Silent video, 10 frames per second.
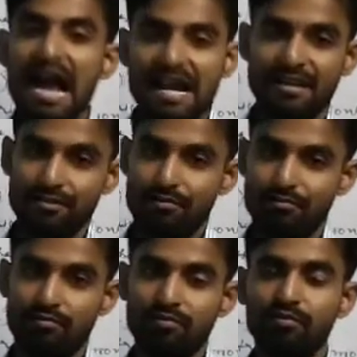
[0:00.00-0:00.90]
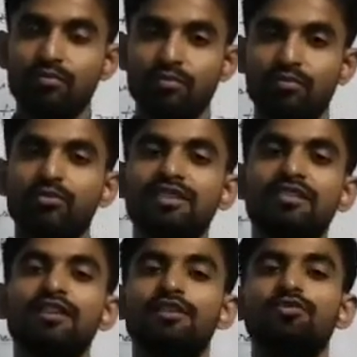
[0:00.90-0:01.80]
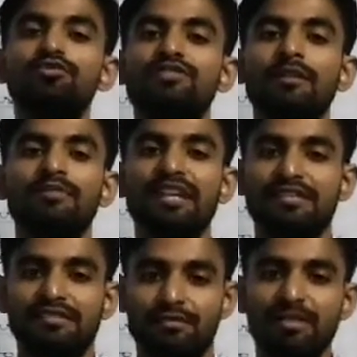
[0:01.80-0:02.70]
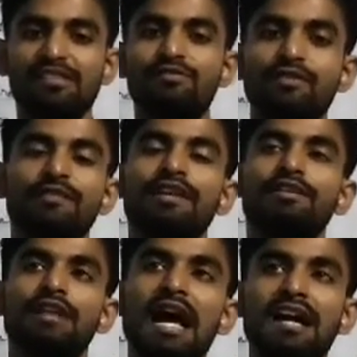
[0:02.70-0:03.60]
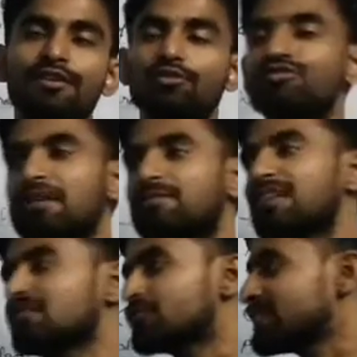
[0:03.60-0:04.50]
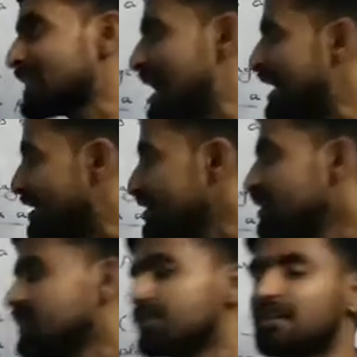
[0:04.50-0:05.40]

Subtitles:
and with the two subjects, means we will add two subjects with and,